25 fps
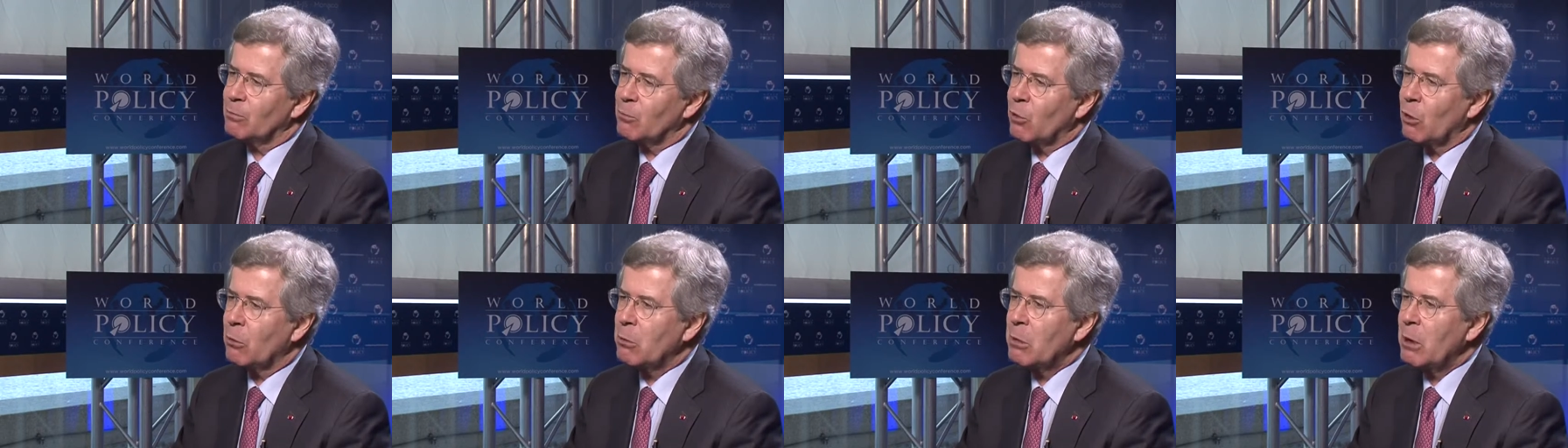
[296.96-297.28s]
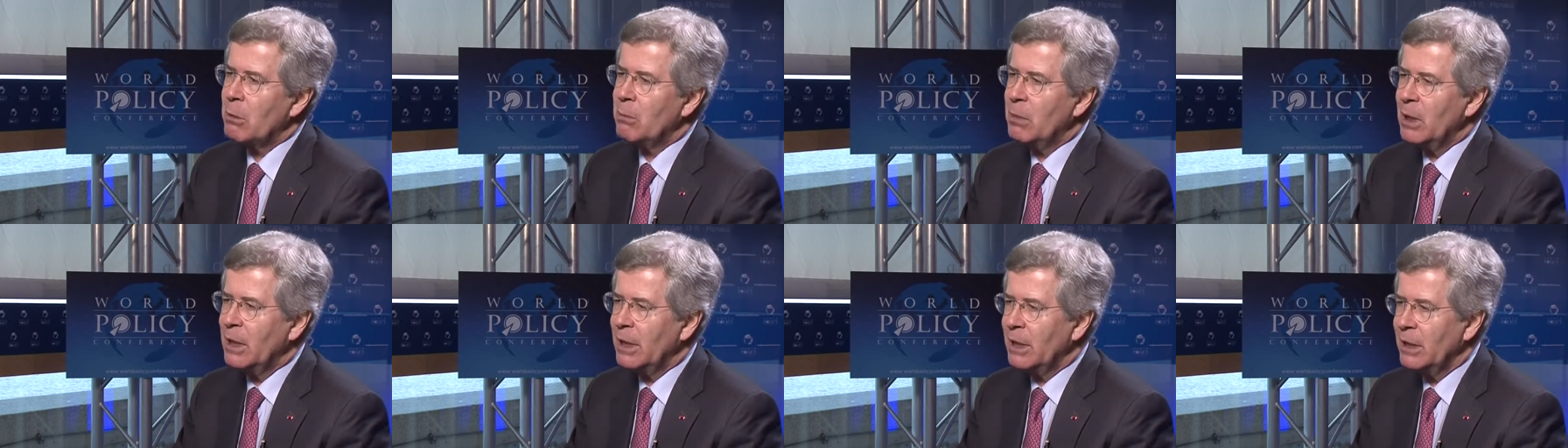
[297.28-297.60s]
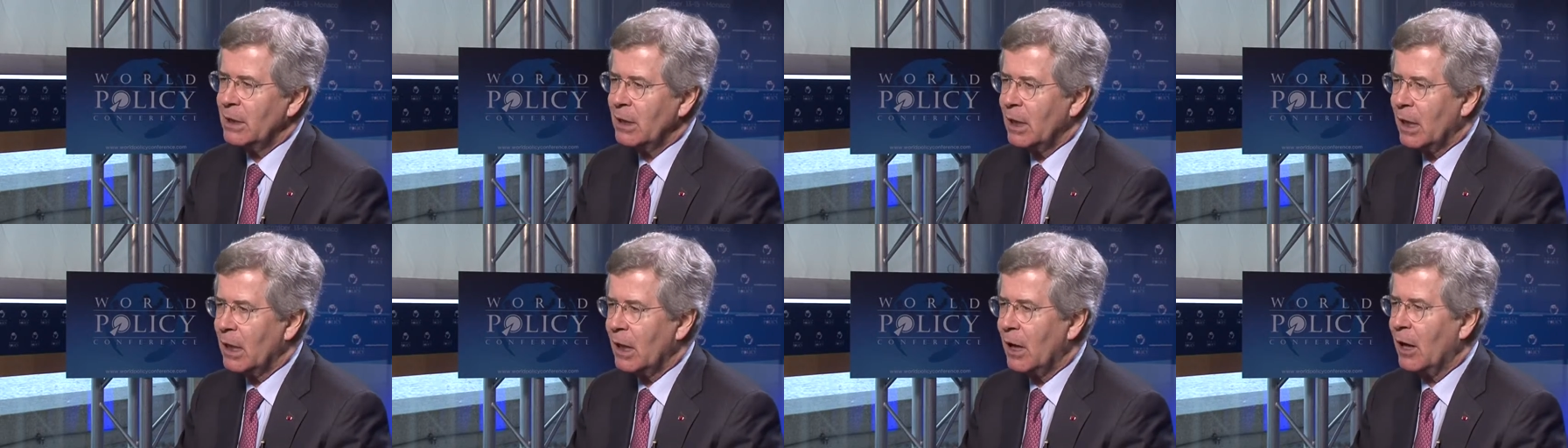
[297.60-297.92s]

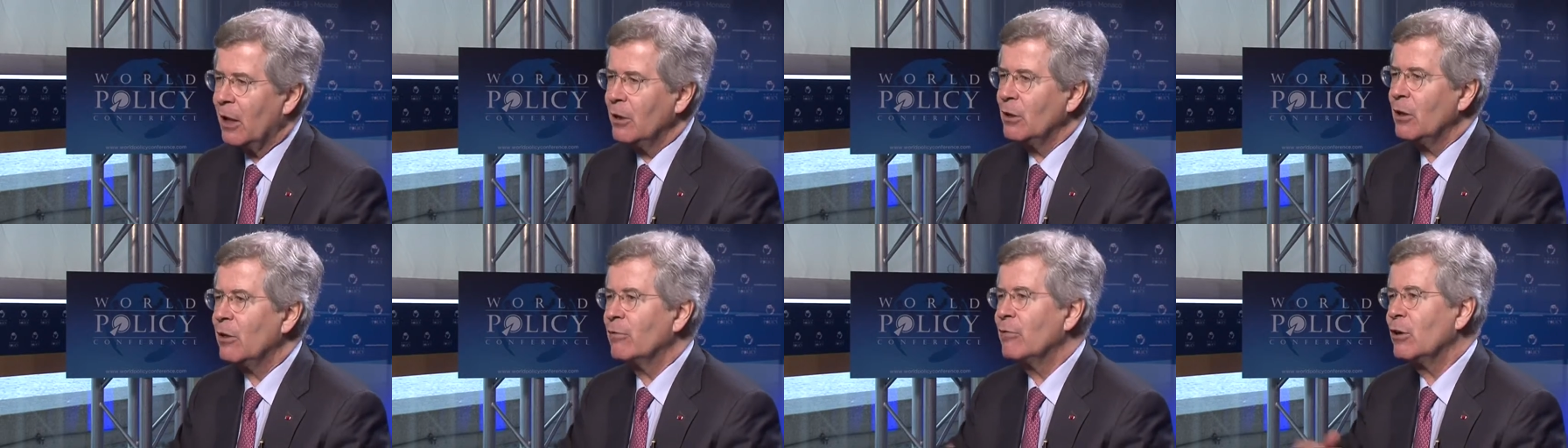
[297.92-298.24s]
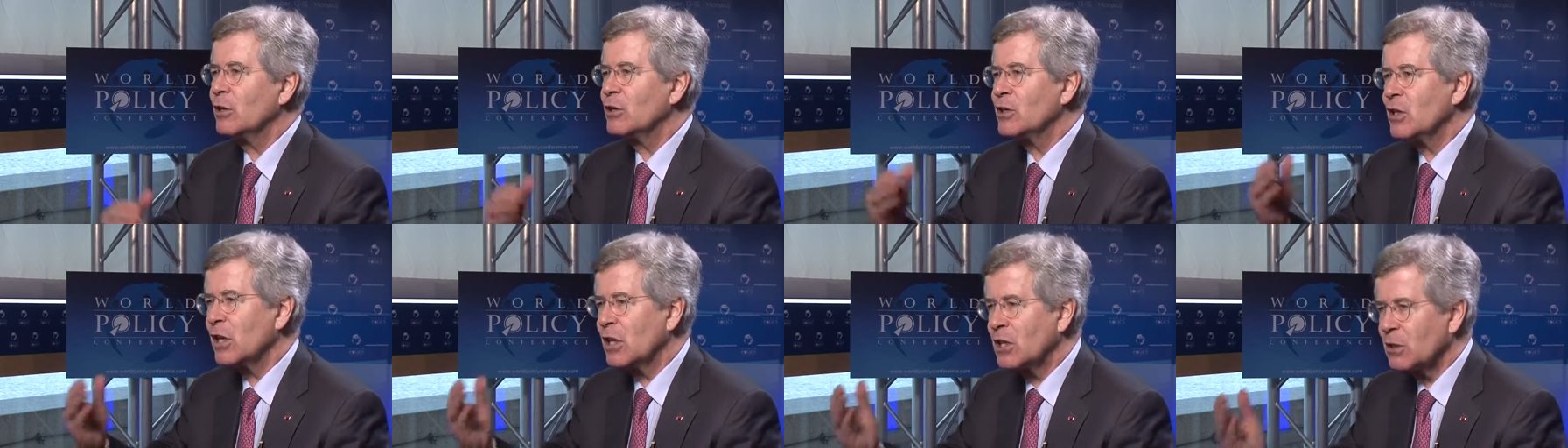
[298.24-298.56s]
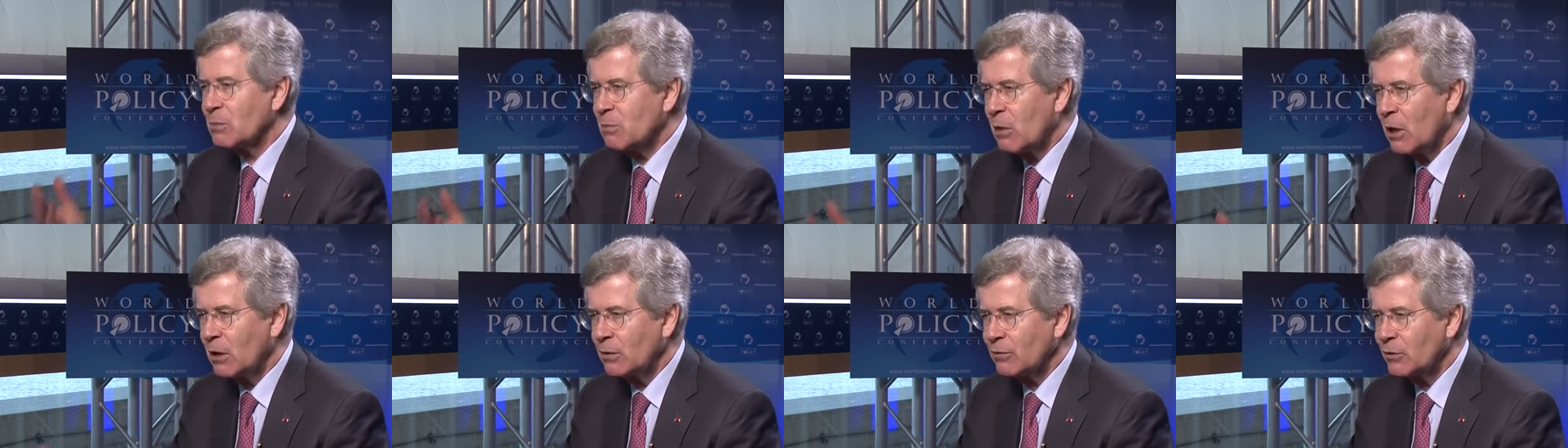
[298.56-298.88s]
probably another
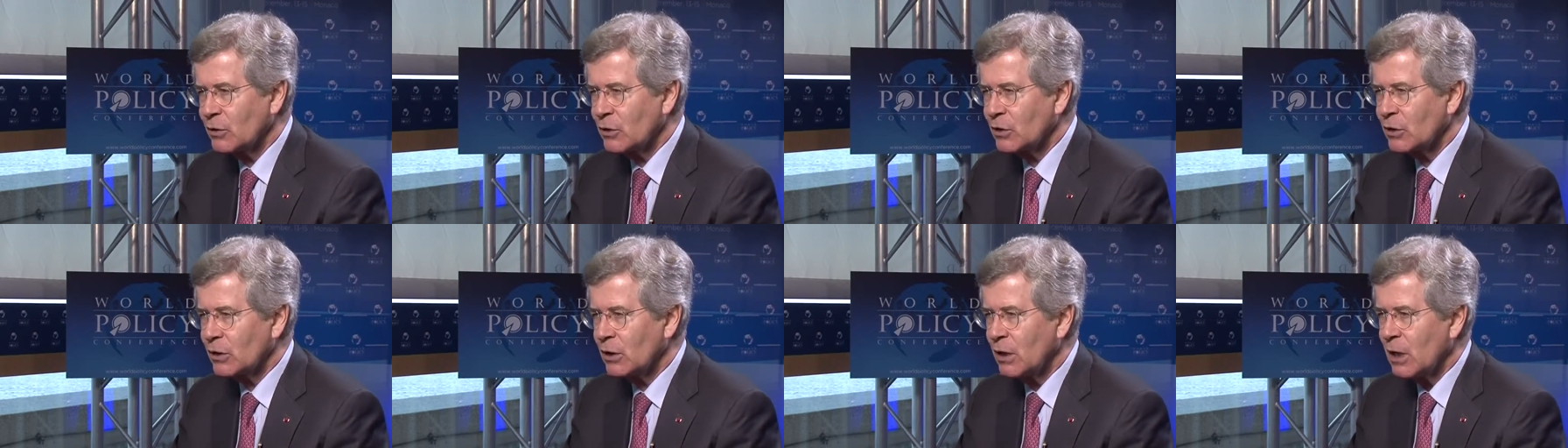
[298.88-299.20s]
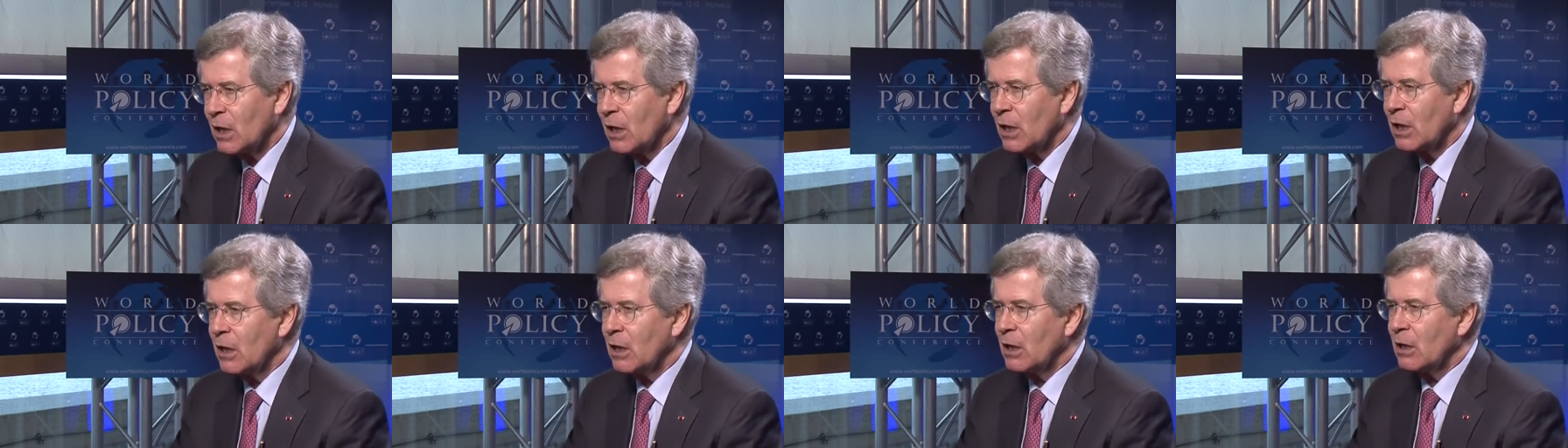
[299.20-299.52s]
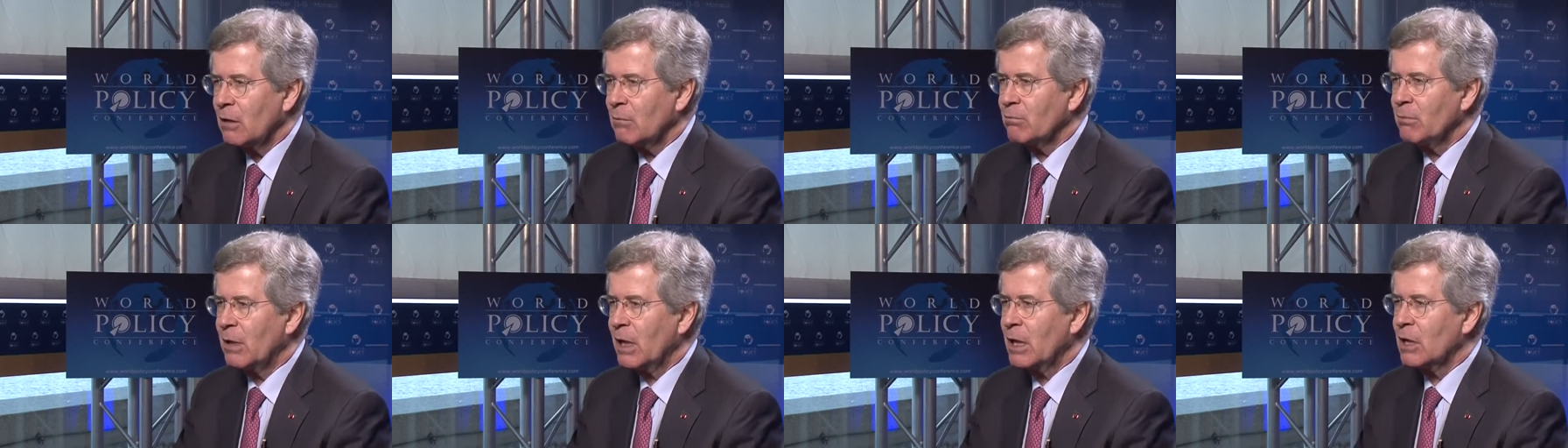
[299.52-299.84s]
six months
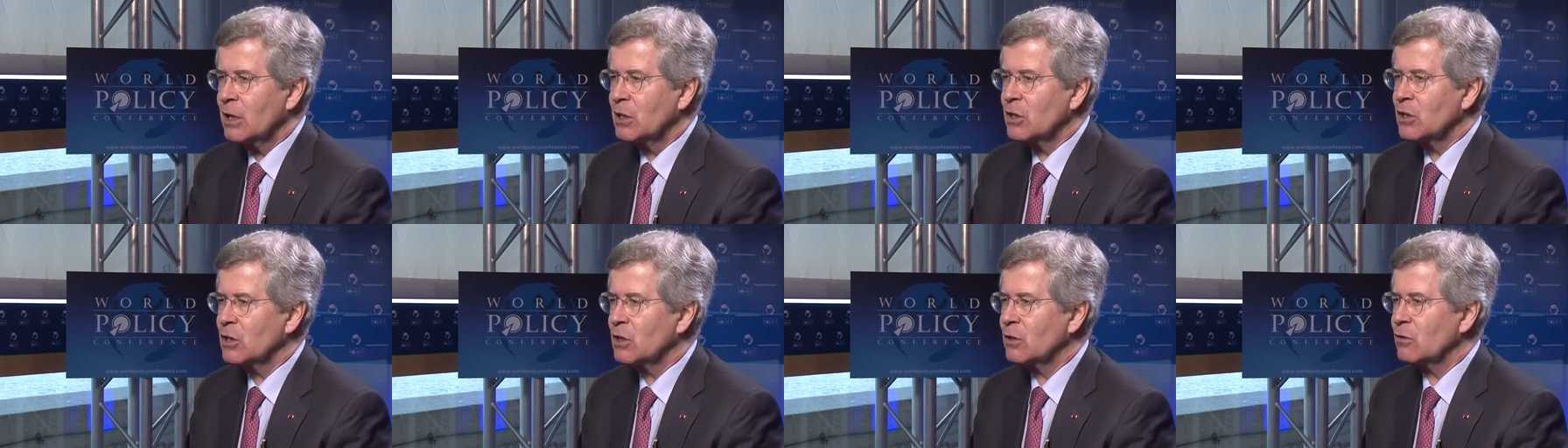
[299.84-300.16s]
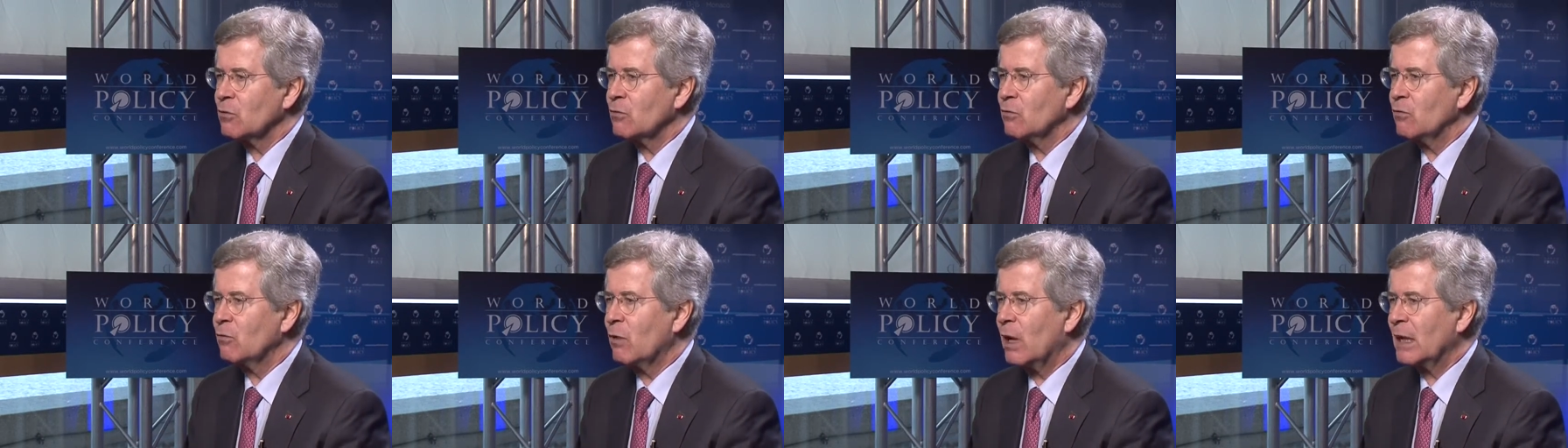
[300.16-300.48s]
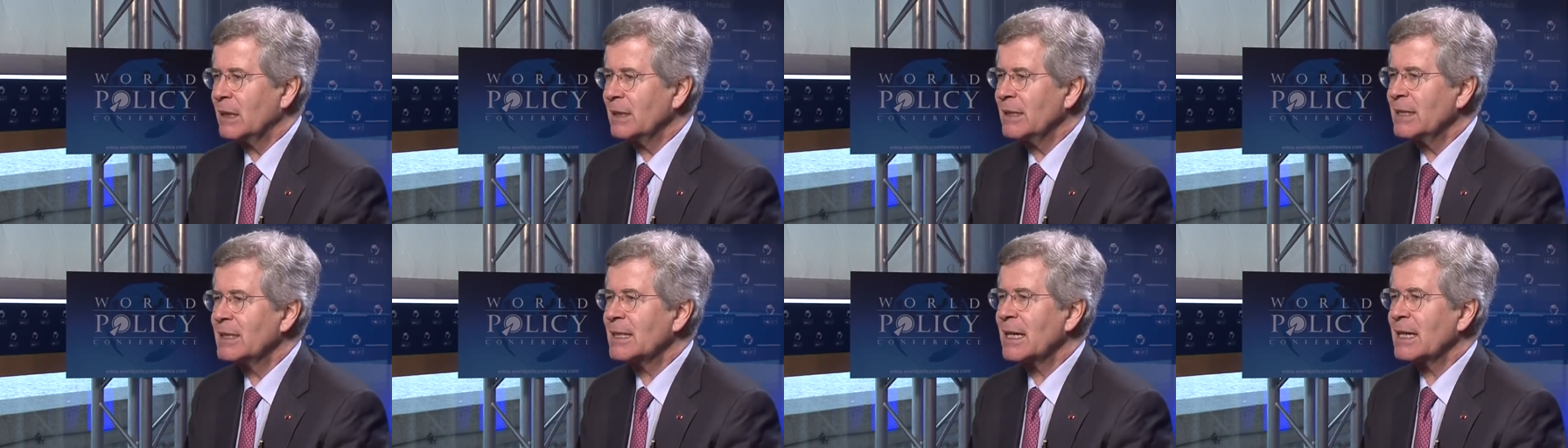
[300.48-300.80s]
because
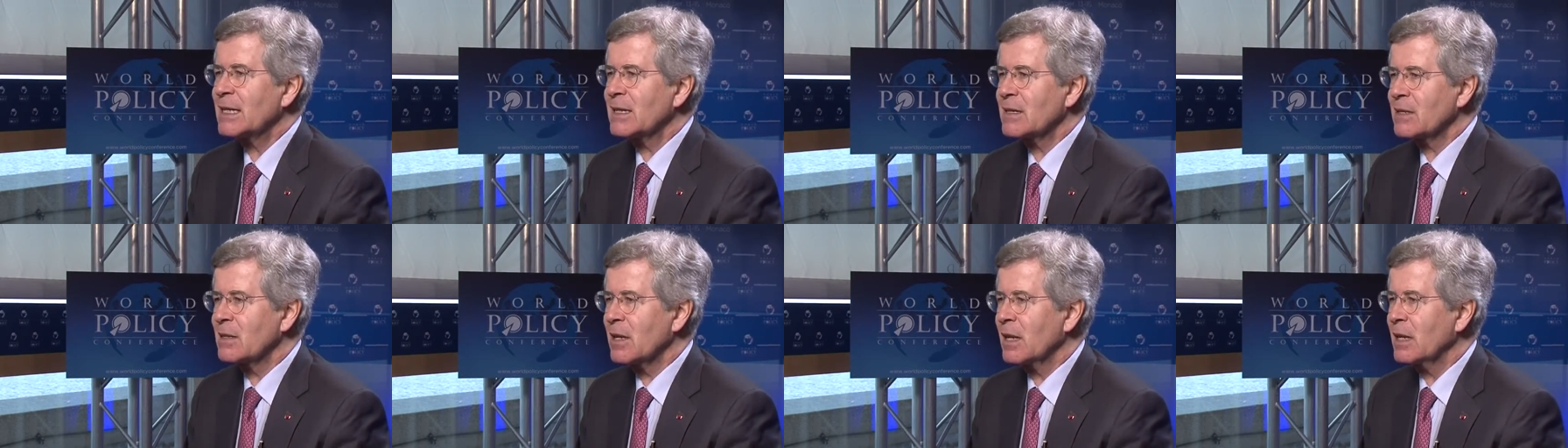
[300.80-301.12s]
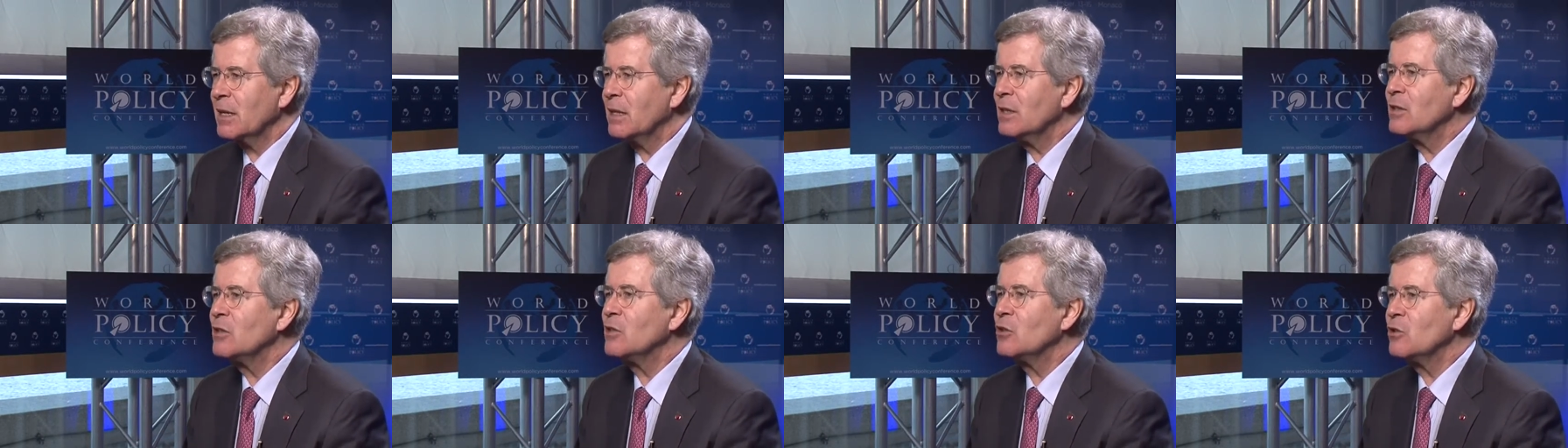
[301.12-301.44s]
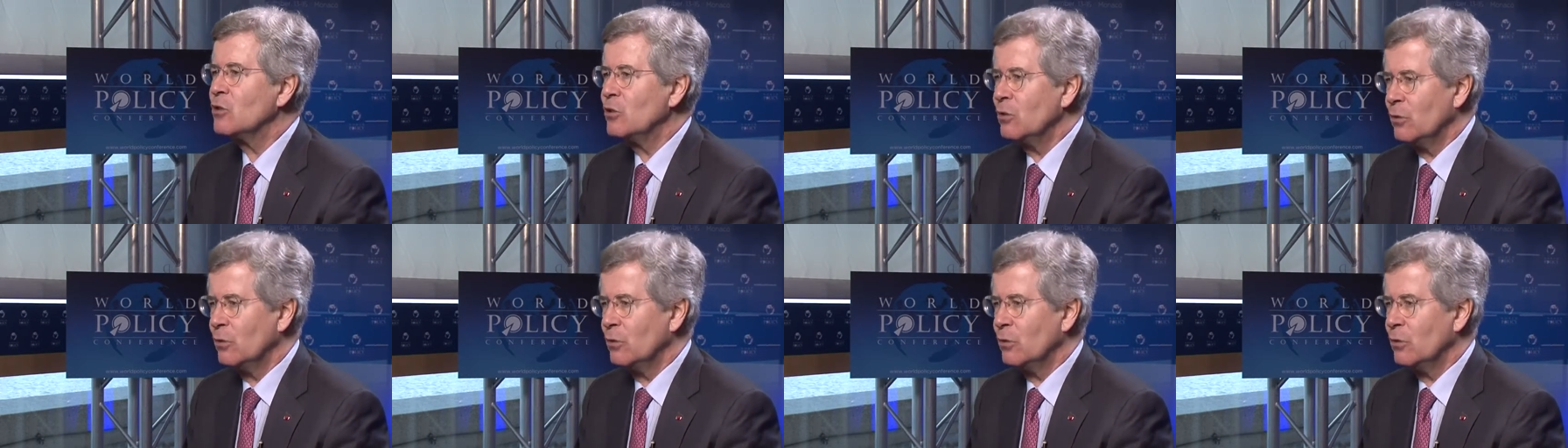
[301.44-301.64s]
what is at stake is